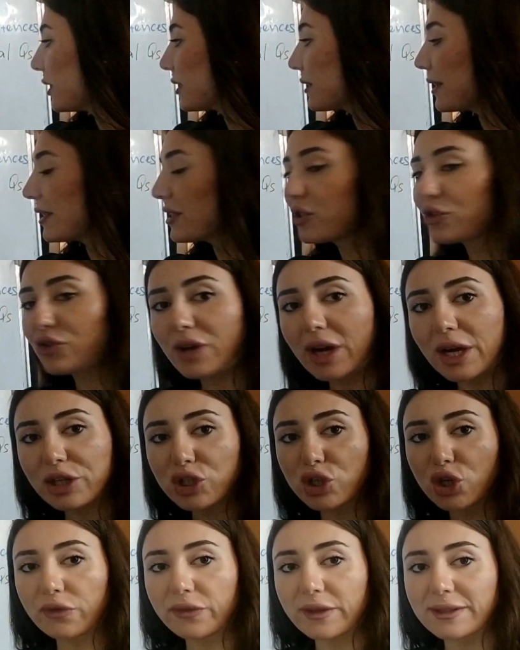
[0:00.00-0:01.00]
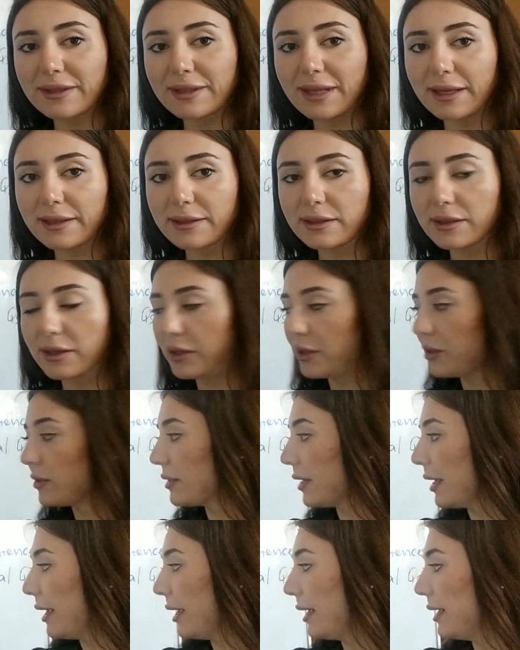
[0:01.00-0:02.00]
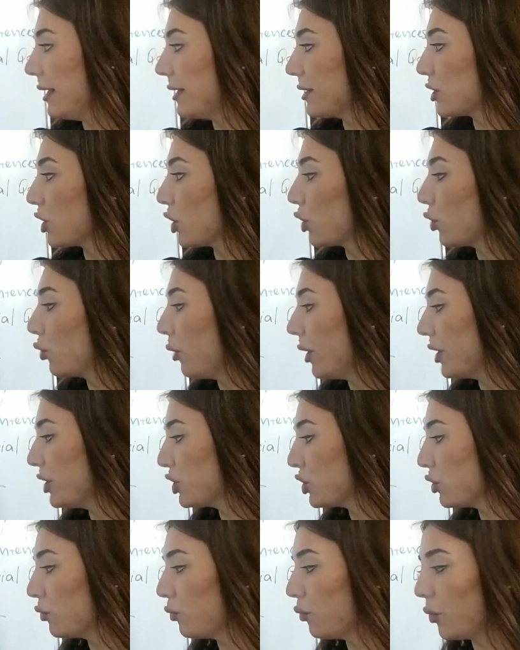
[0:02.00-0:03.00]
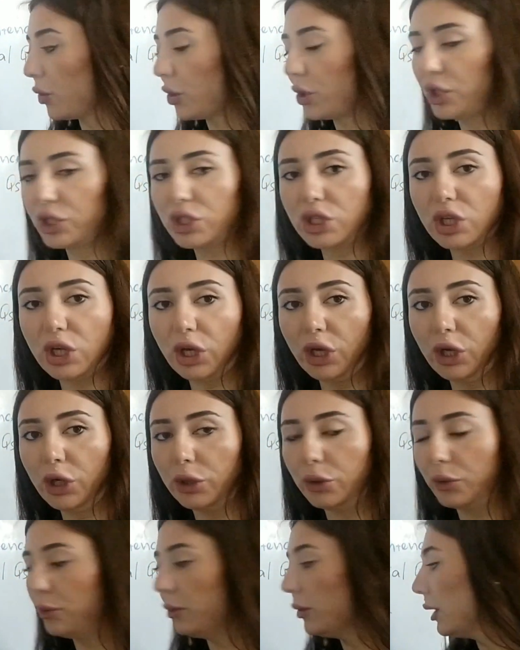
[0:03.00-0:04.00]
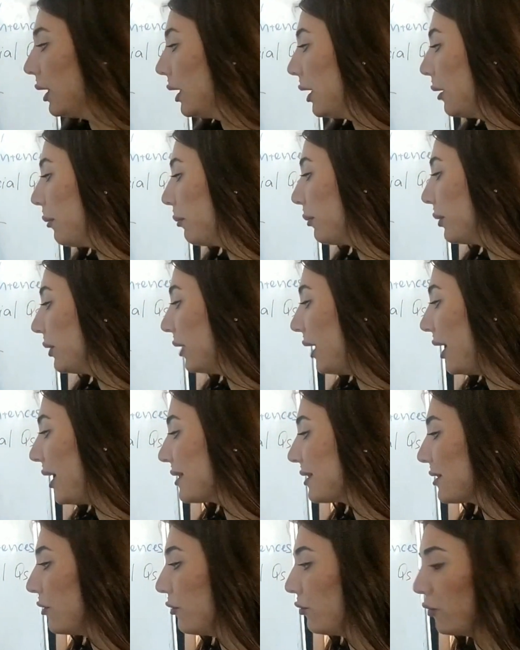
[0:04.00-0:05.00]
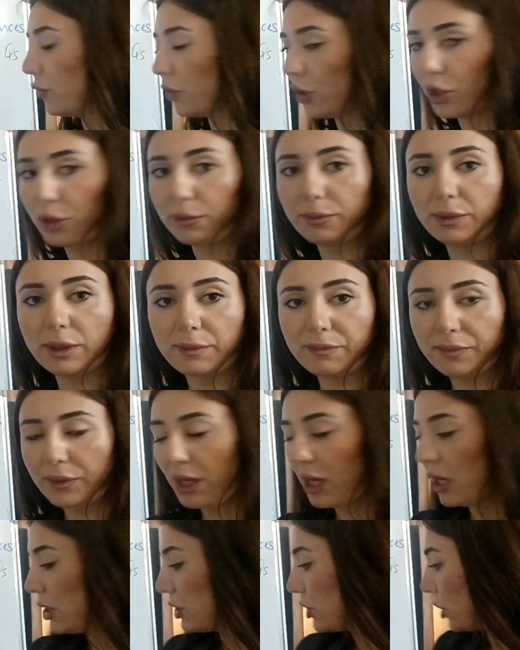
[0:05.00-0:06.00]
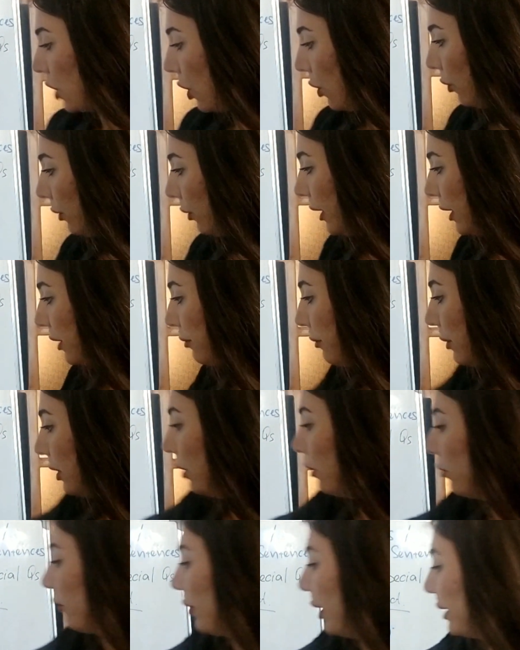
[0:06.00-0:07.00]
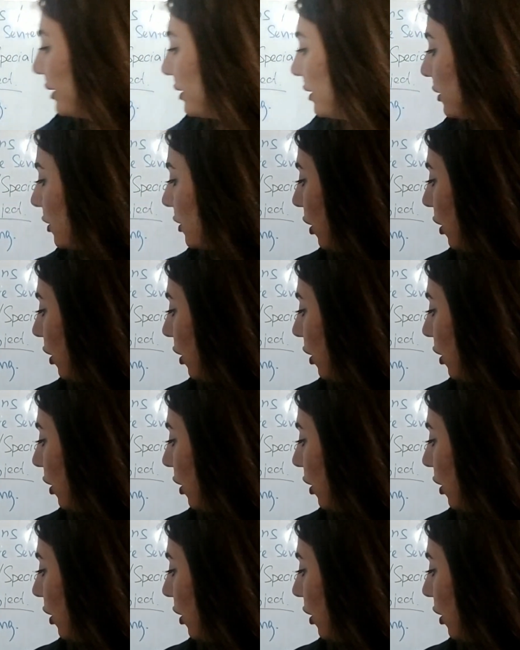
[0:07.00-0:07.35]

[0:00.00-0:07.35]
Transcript: The structure of the sentence is question word who plus verb. So let me write it